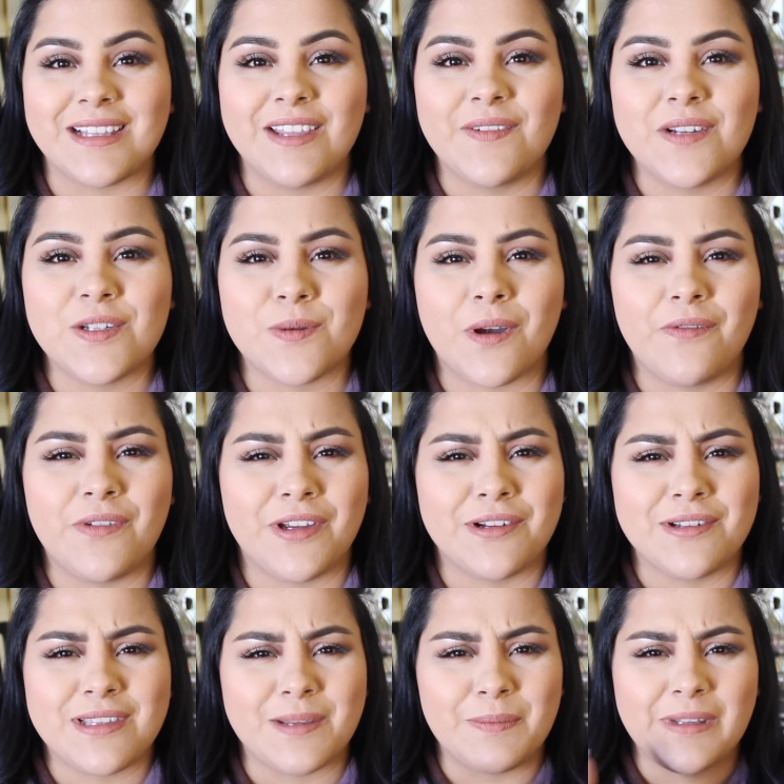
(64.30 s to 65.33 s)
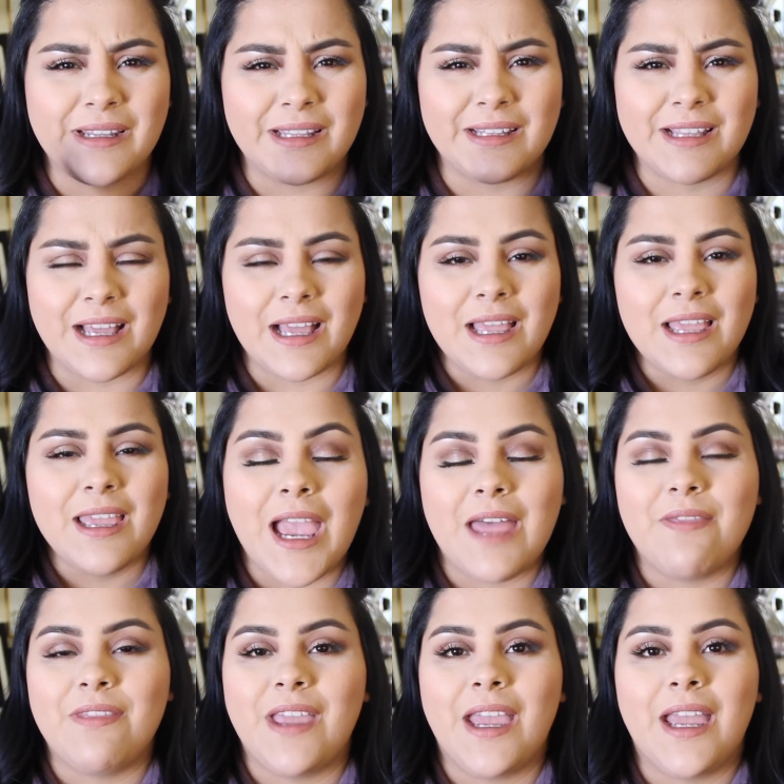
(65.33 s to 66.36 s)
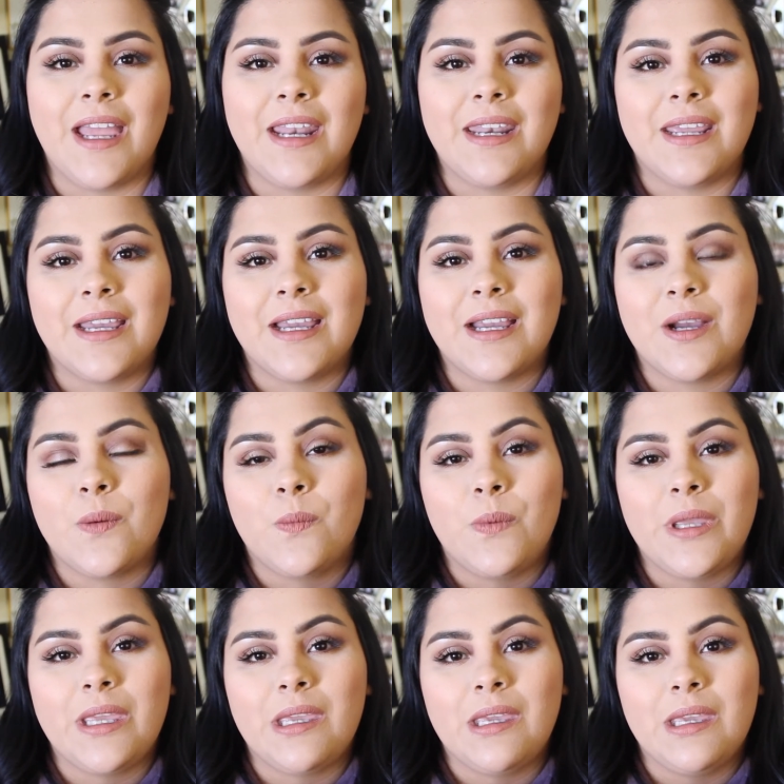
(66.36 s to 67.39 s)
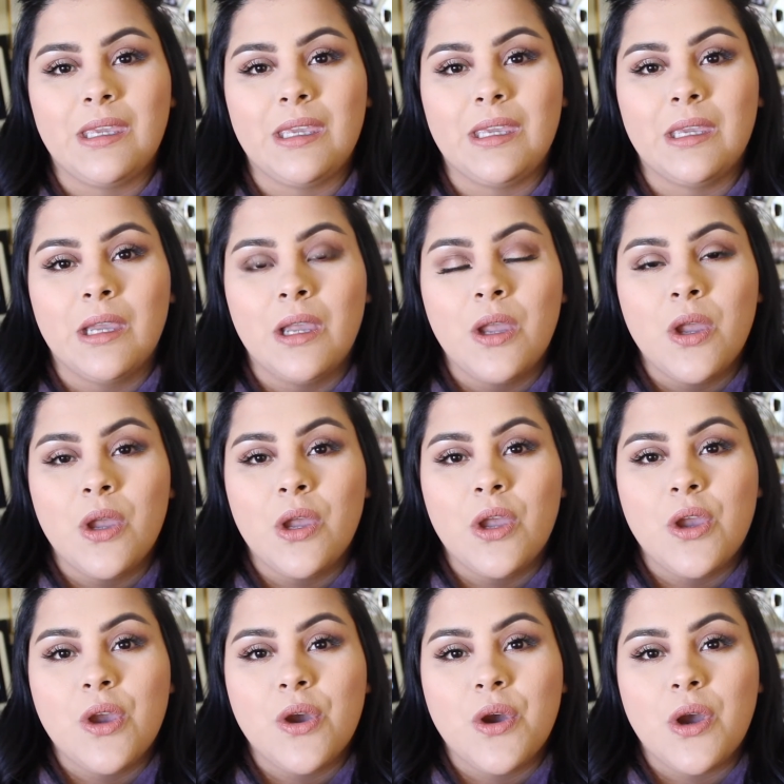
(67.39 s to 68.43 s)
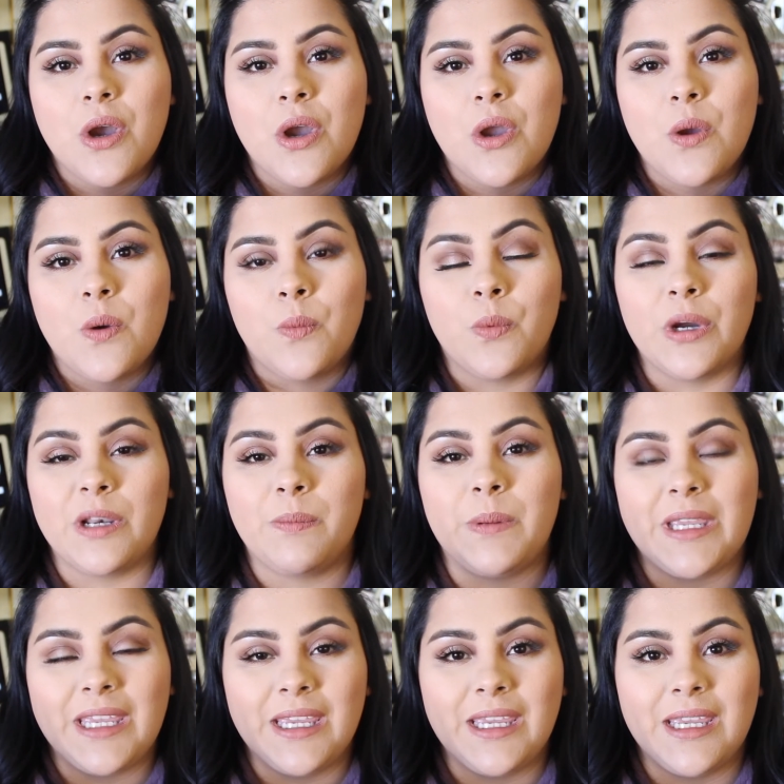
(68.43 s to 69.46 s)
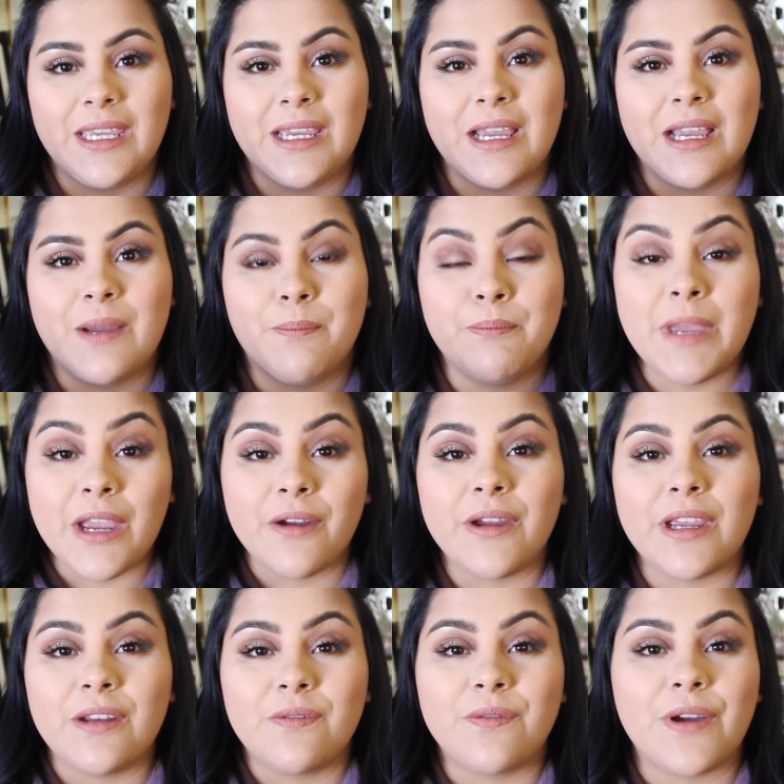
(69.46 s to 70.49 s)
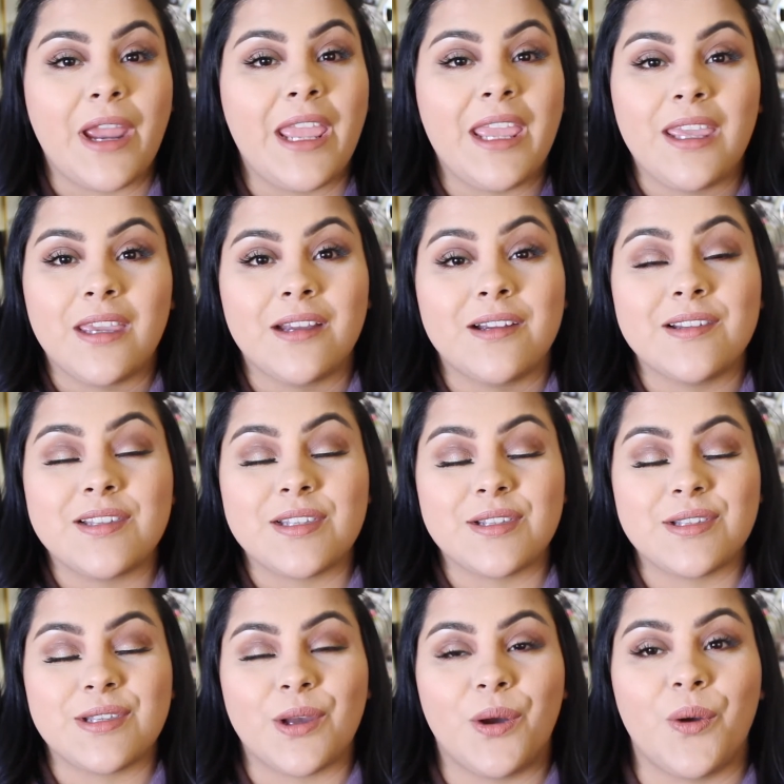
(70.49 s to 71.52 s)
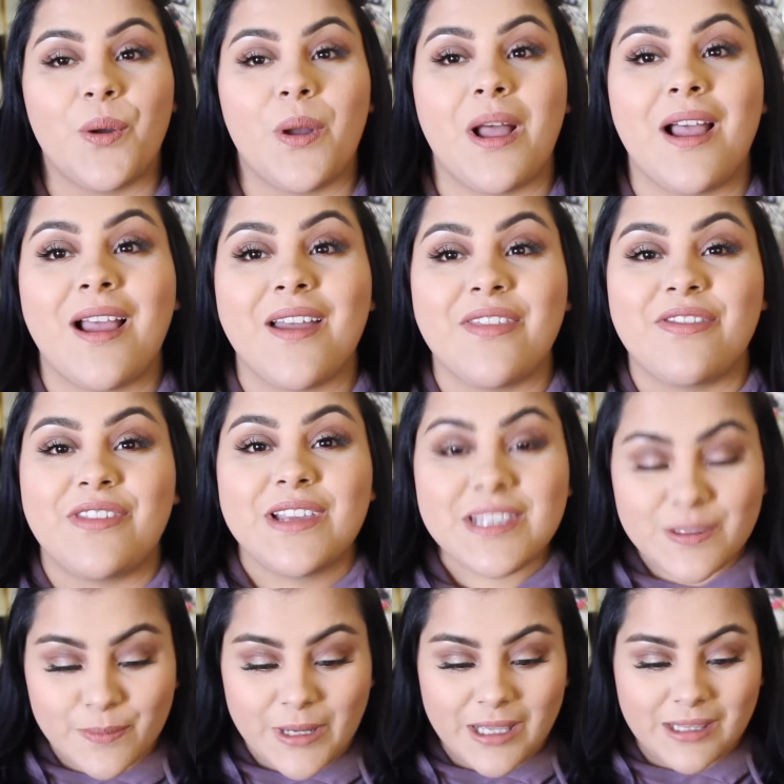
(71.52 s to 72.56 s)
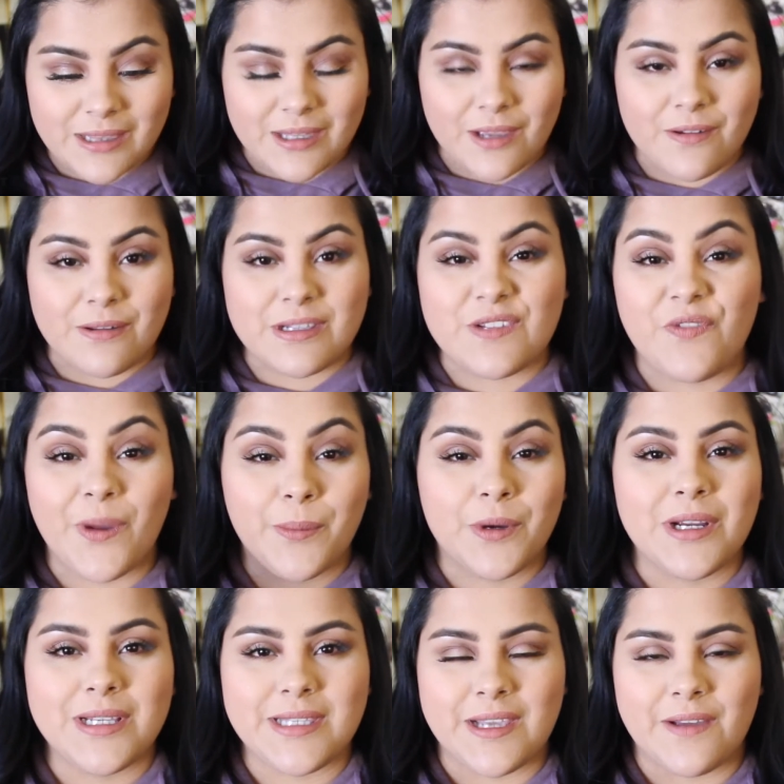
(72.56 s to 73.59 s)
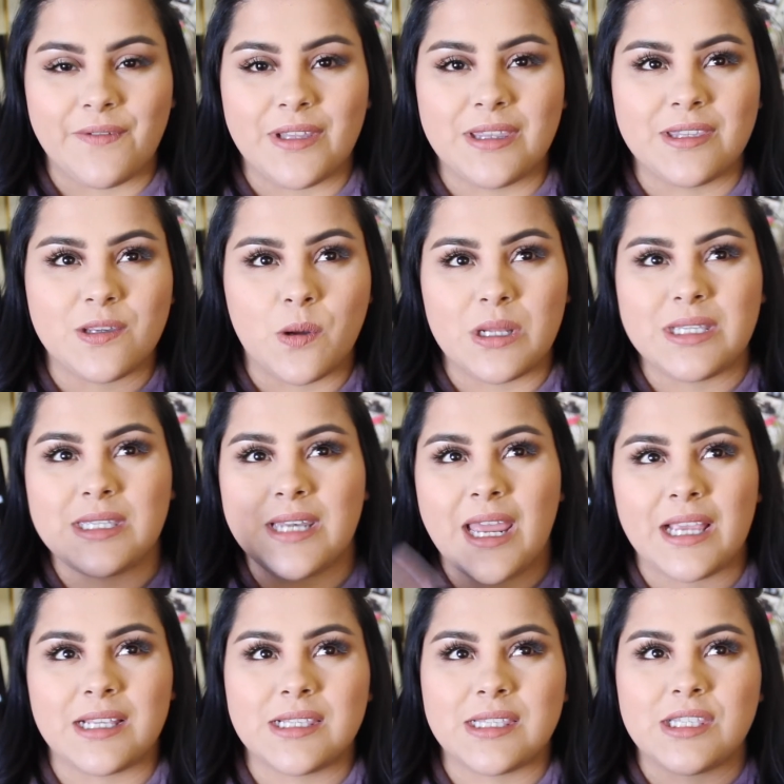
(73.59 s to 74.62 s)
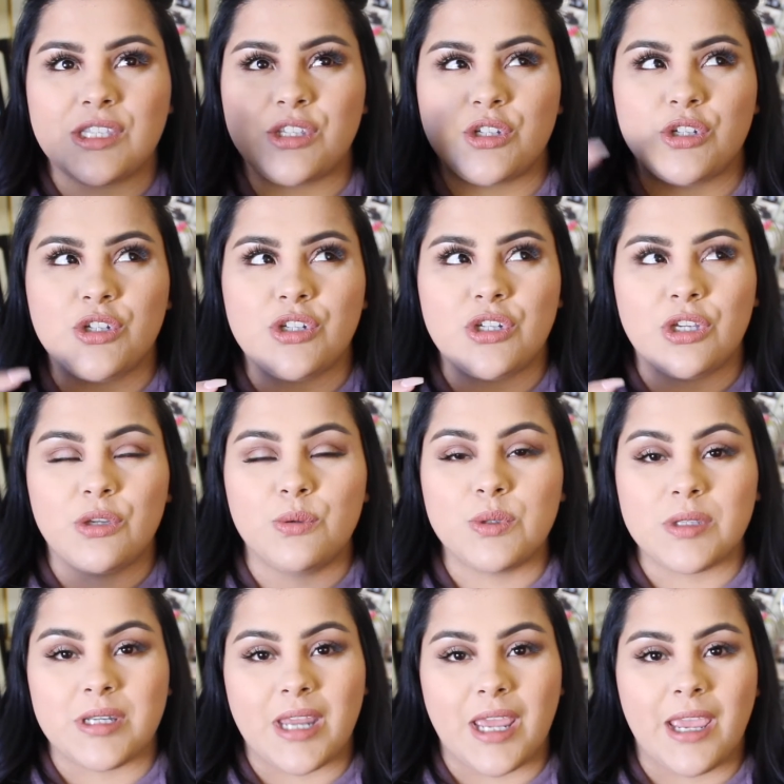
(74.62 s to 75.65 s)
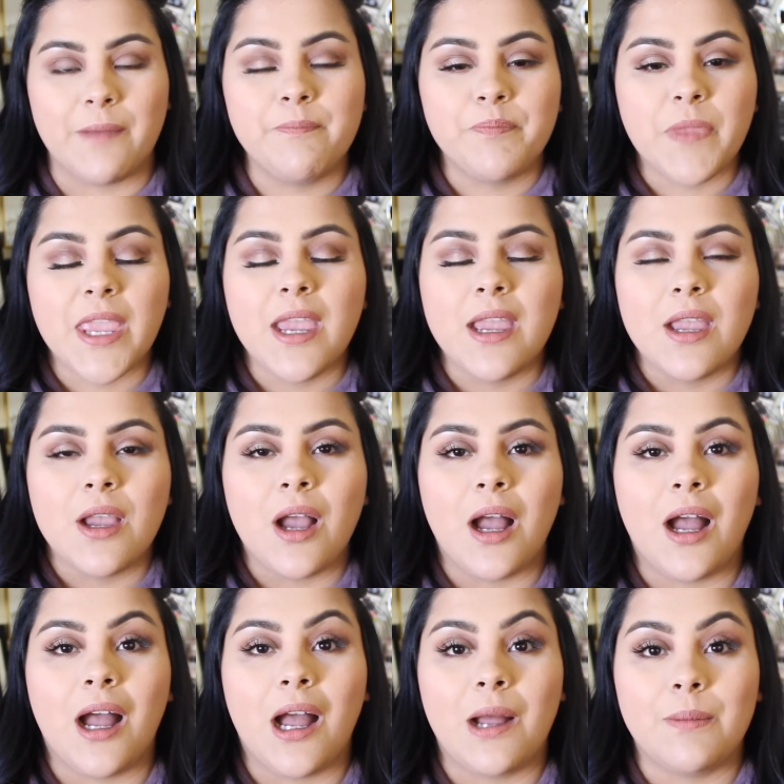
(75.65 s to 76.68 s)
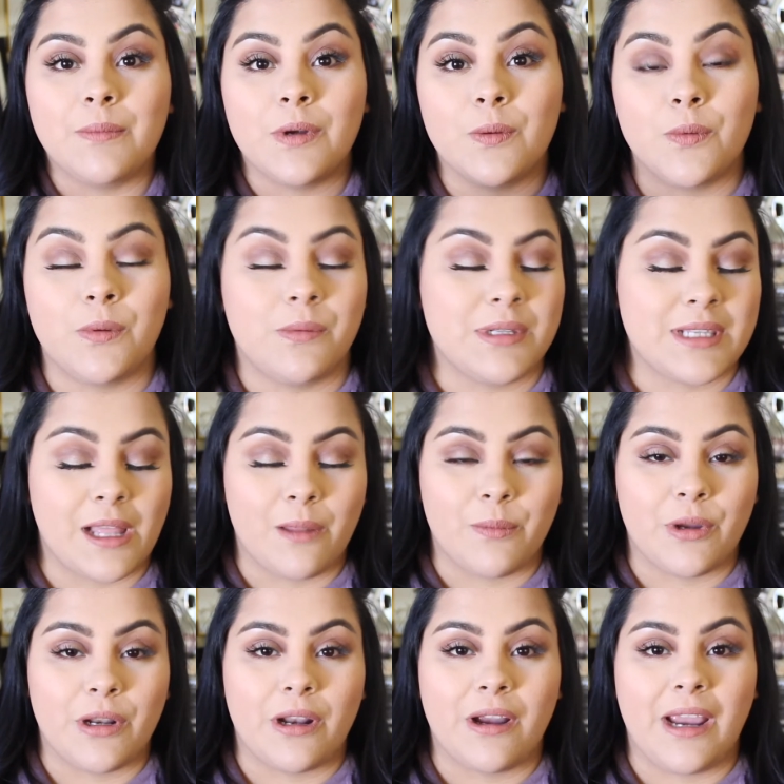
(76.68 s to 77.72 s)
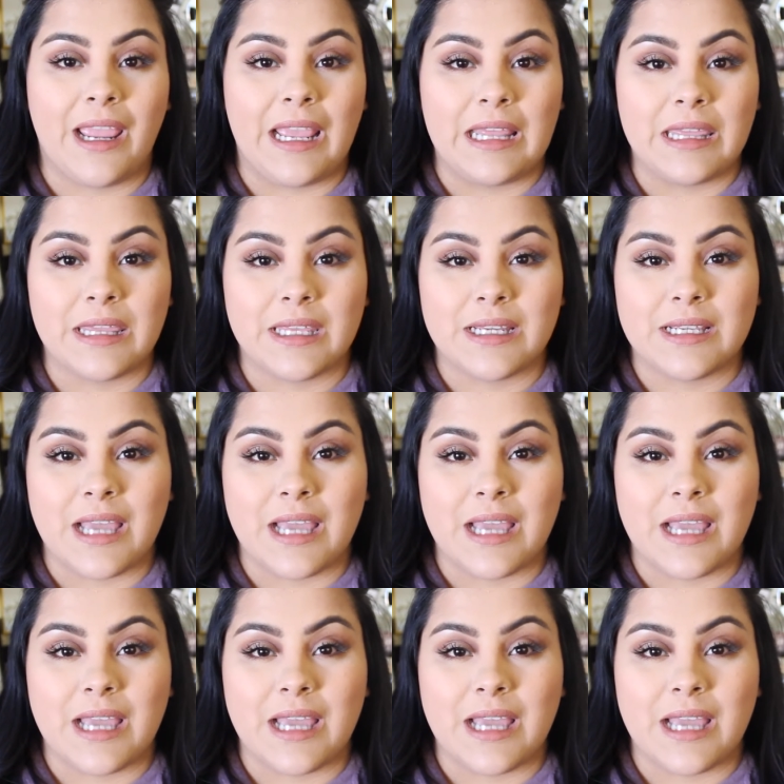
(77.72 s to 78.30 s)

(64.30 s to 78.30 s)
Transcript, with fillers: 11, 12 years, something like that. And then we would be married for 8 years. So this month, it's February 7th, so it's next Tuesday. We would celebrate our 8th